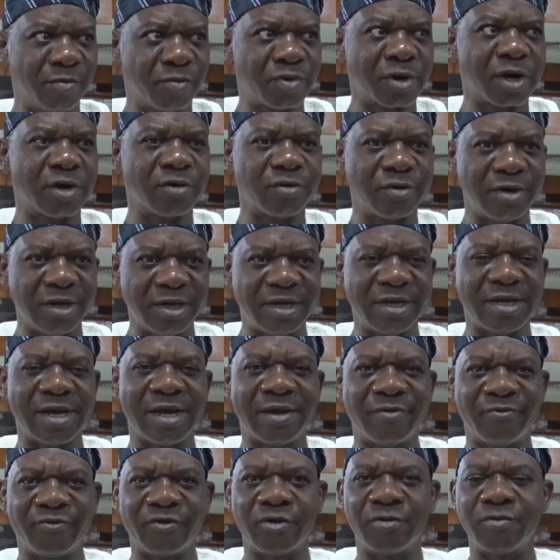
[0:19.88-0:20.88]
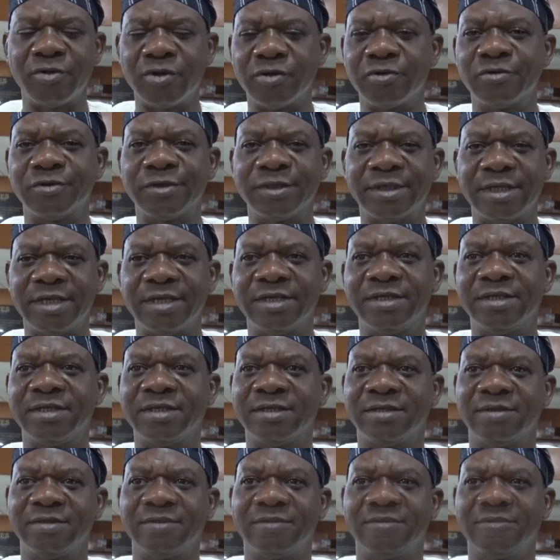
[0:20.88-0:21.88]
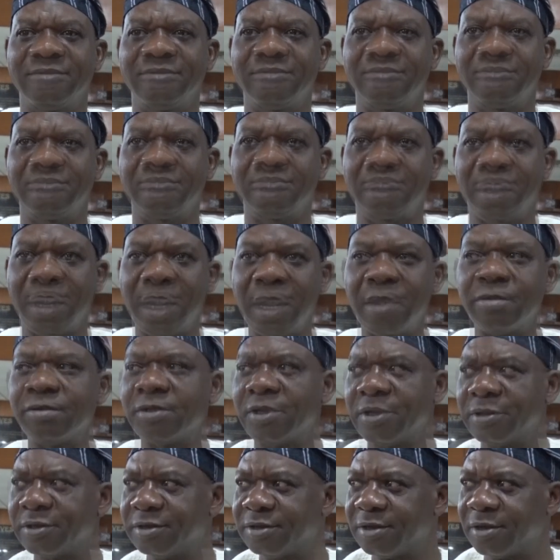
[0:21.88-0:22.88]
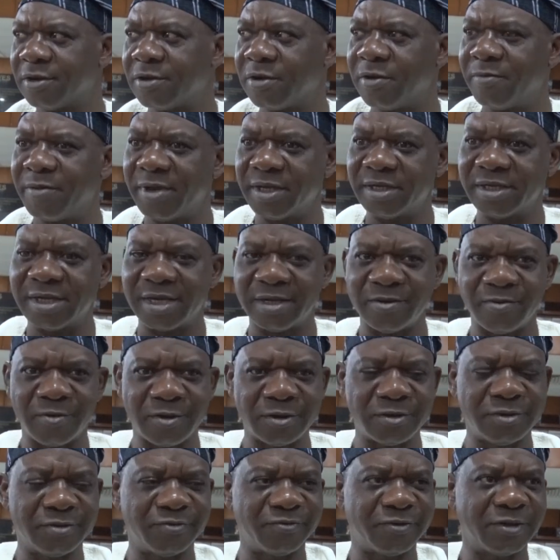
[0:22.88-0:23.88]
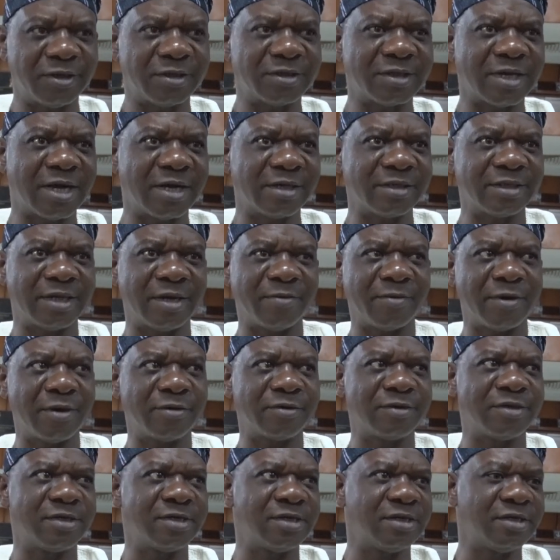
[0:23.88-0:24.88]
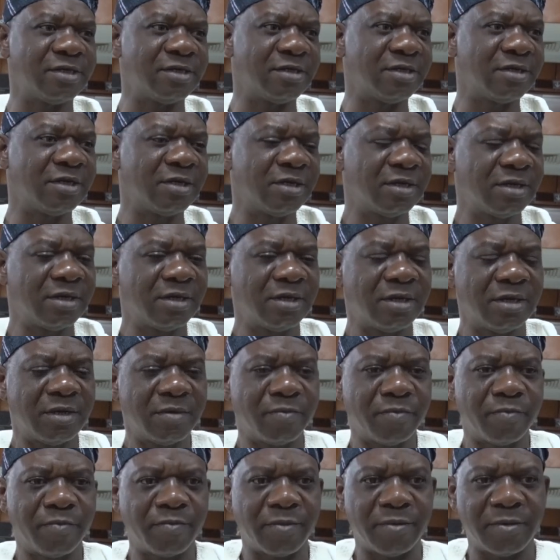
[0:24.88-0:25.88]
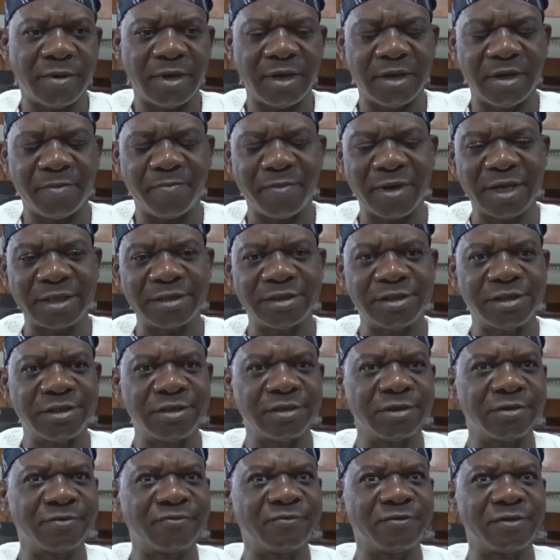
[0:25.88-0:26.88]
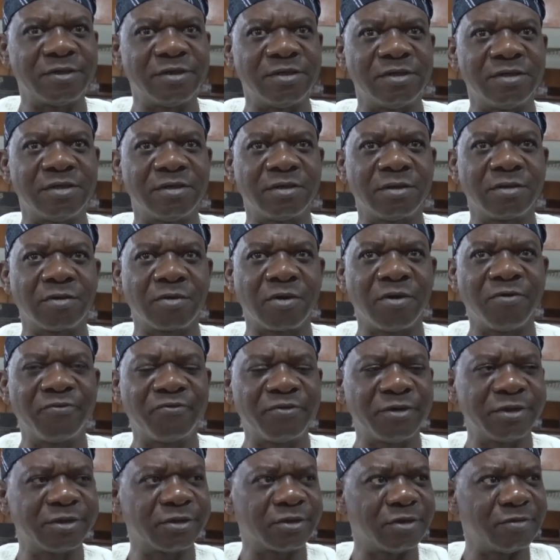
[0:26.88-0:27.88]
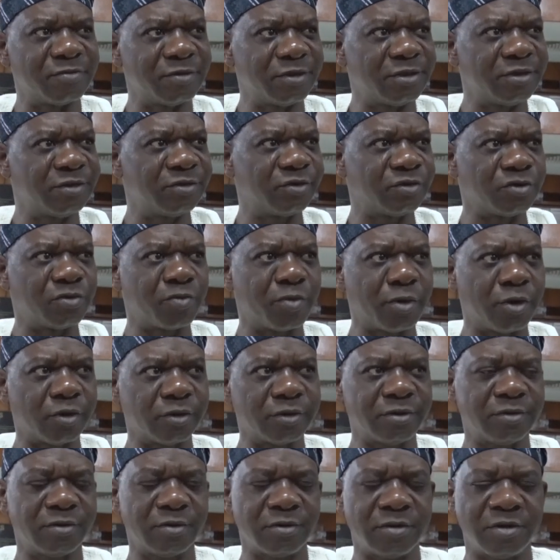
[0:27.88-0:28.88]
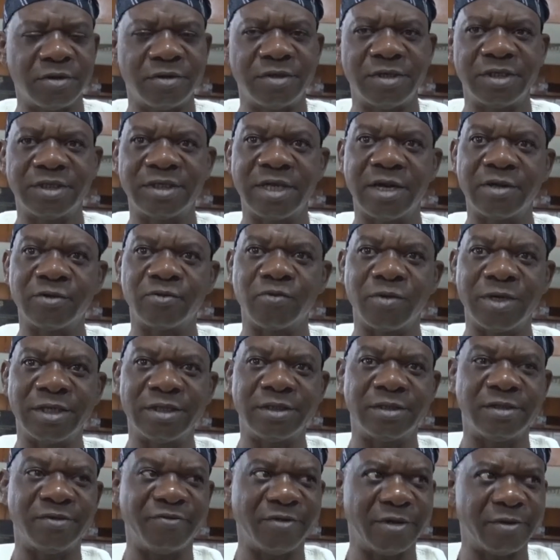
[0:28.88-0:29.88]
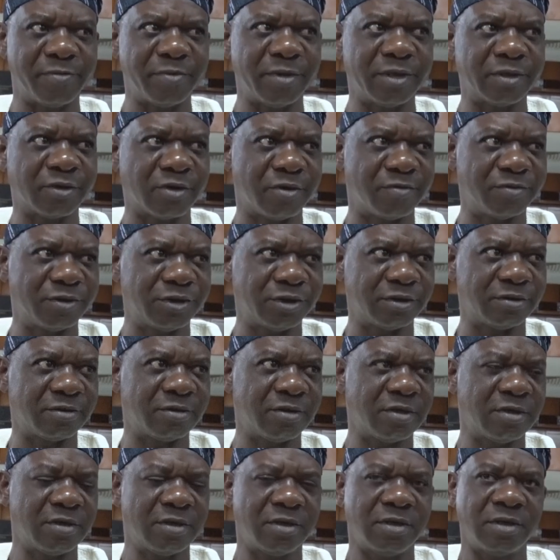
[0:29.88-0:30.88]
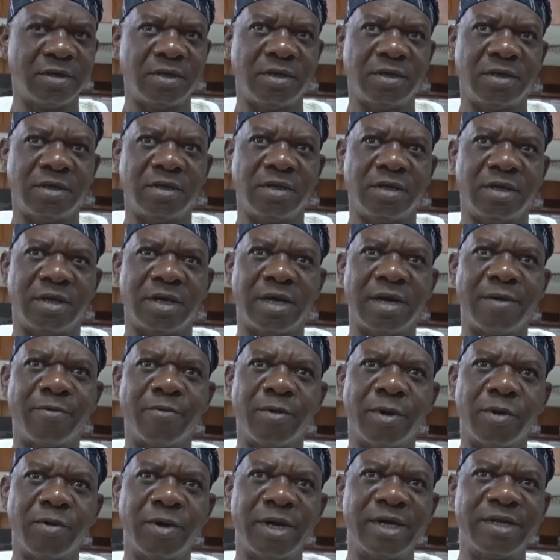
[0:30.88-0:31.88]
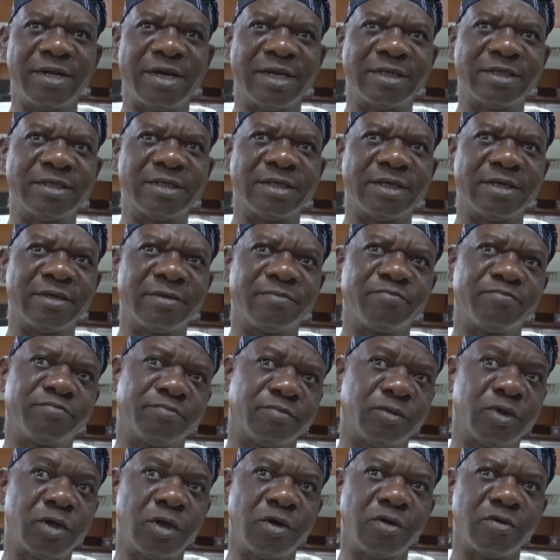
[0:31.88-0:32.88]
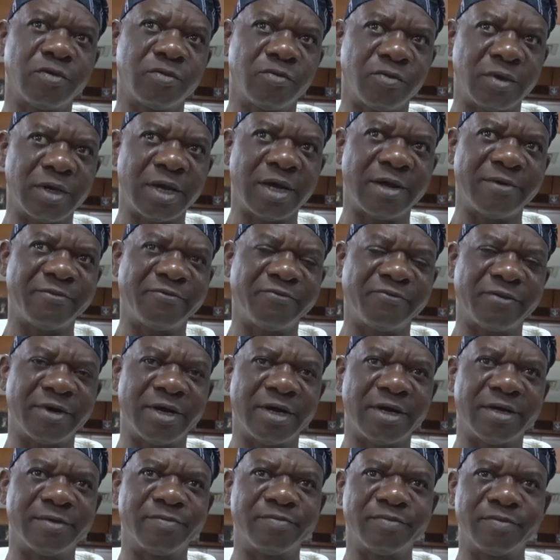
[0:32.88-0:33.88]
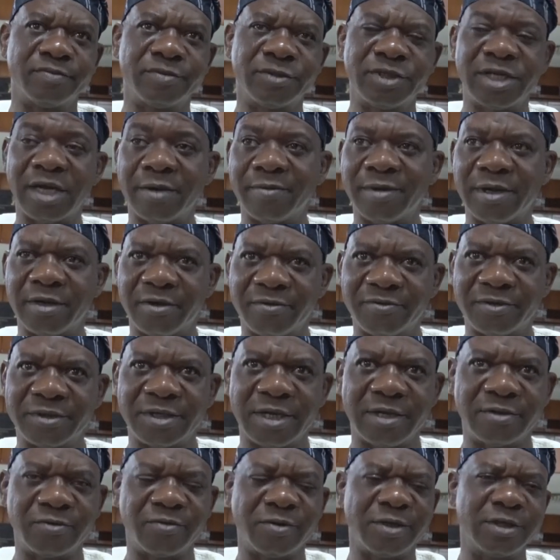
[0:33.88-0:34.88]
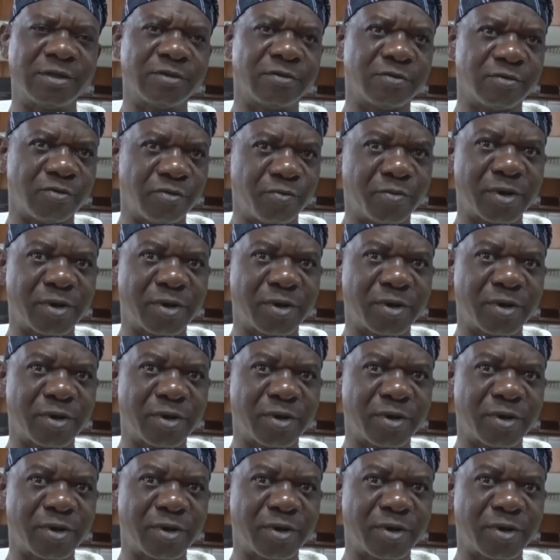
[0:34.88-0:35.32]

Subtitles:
Proudly, I'm from Ogun State. I would ask your comment on what you just asked about the passage of the Conference Committee's report on the Southwest Development Commission. I'm aware that though we have chairman of the Southwest, we